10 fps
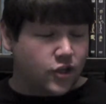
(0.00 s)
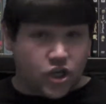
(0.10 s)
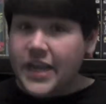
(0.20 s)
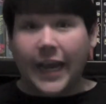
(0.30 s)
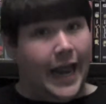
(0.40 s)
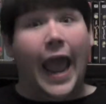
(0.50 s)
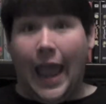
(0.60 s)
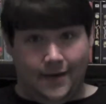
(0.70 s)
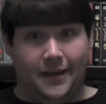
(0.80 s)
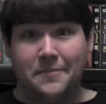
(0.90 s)
She can
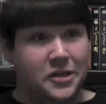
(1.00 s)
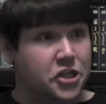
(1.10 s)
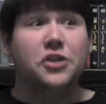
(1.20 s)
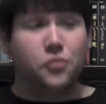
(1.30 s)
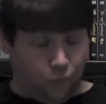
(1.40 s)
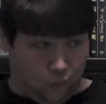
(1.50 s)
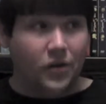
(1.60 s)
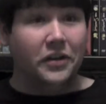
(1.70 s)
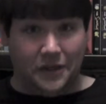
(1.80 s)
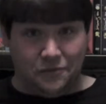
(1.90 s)
act. I mean, she's
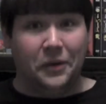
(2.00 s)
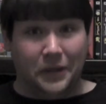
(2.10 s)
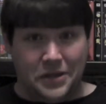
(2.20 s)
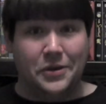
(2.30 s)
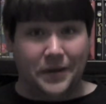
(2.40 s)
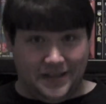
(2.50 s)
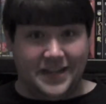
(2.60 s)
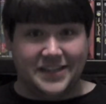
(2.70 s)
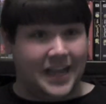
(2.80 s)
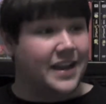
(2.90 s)
really, really good in this.